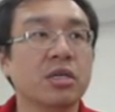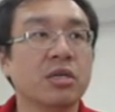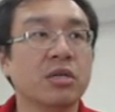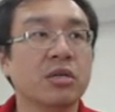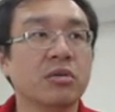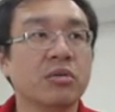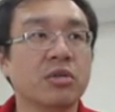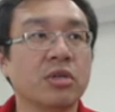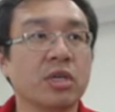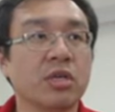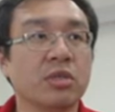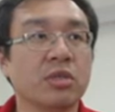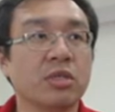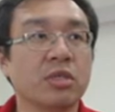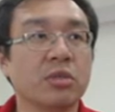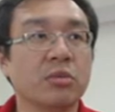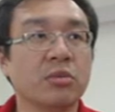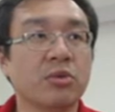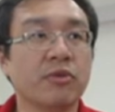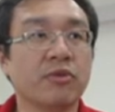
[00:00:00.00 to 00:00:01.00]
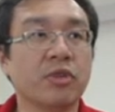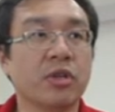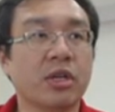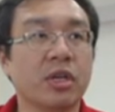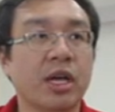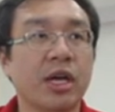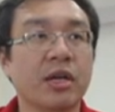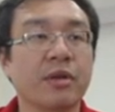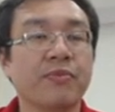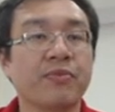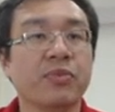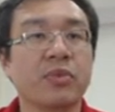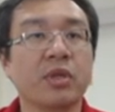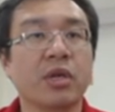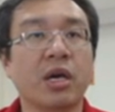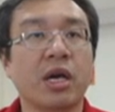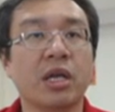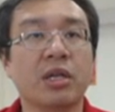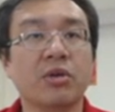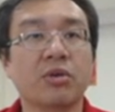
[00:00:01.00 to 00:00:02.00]
you can just move the knight,
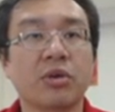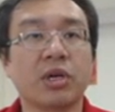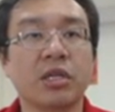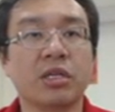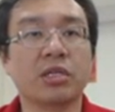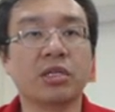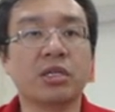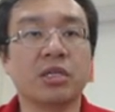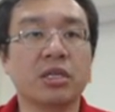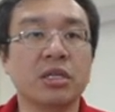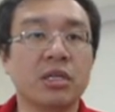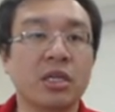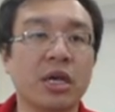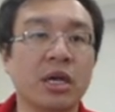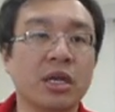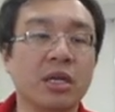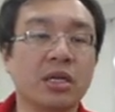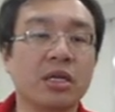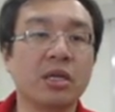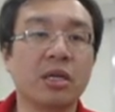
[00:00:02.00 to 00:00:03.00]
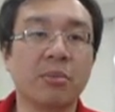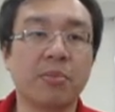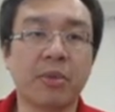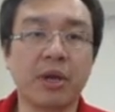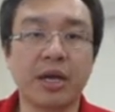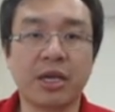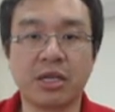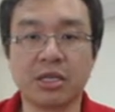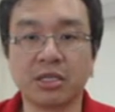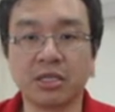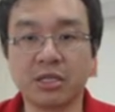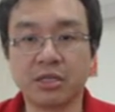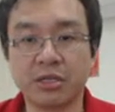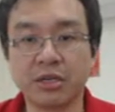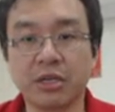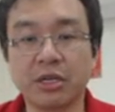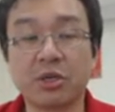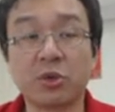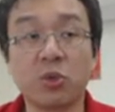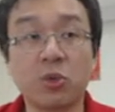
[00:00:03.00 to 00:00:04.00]
and you can see that the black is
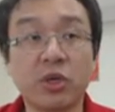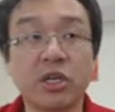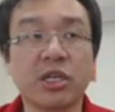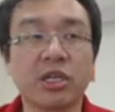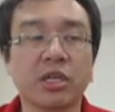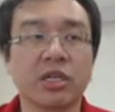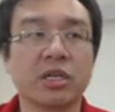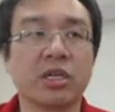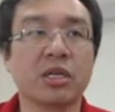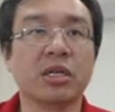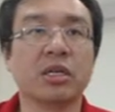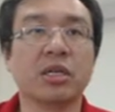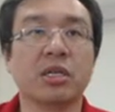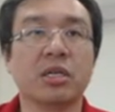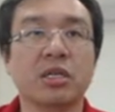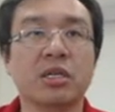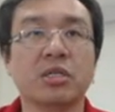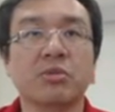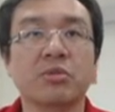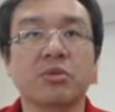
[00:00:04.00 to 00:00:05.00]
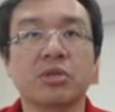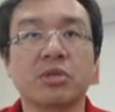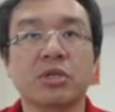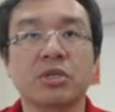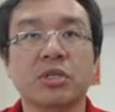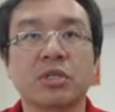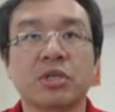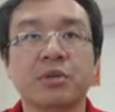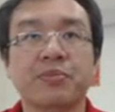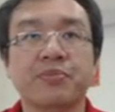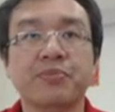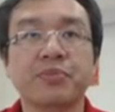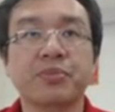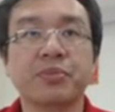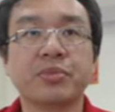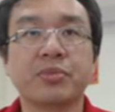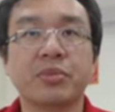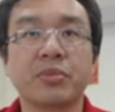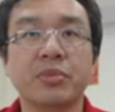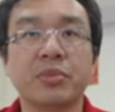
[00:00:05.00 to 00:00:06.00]
clearly winning in this position.
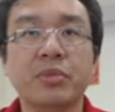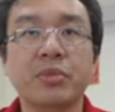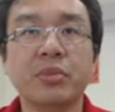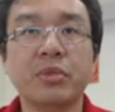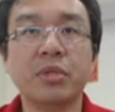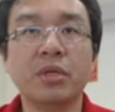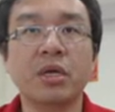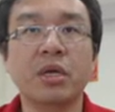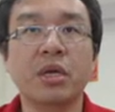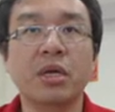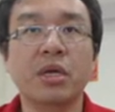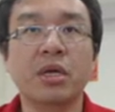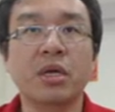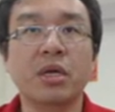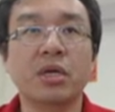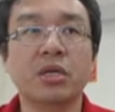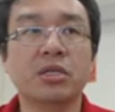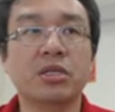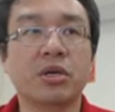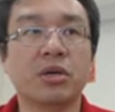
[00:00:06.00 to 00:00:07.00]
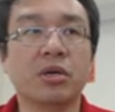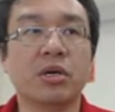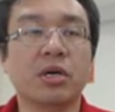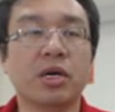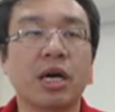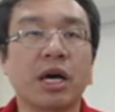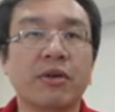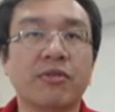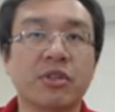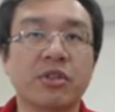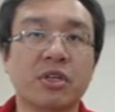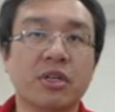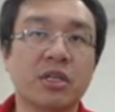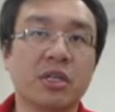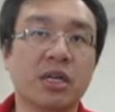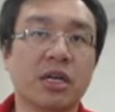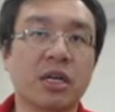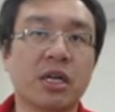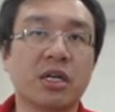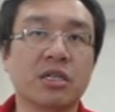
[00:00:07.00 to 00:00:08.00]
So after the
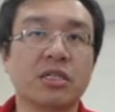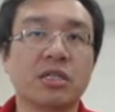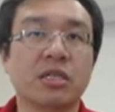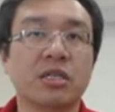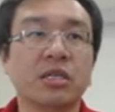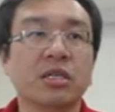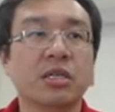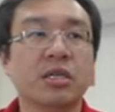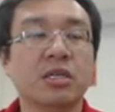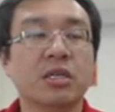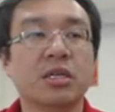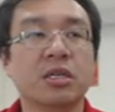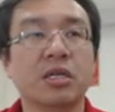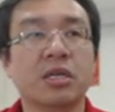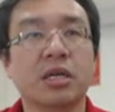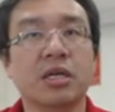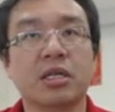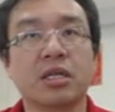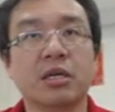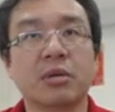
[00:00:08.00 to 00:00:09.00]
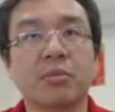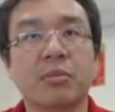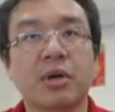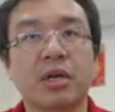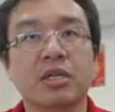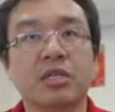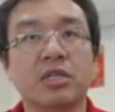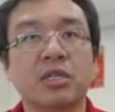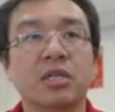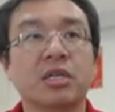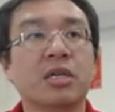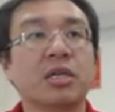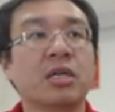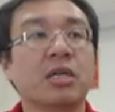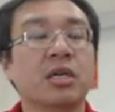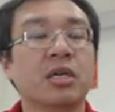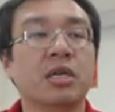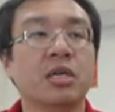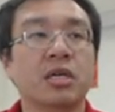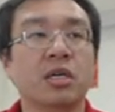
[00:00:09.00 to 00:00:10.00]
castling, nothing much
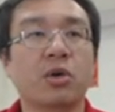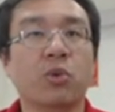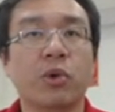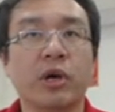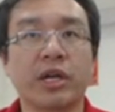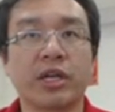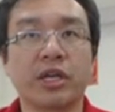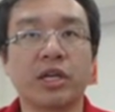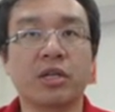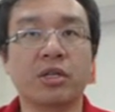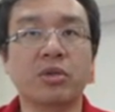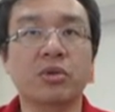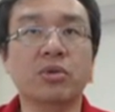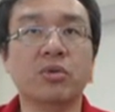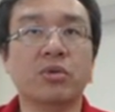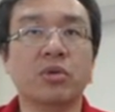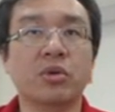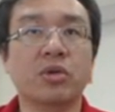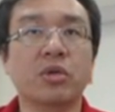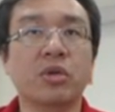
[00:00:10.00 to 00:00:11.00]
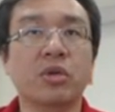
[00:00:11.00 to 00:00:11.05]
the white can do,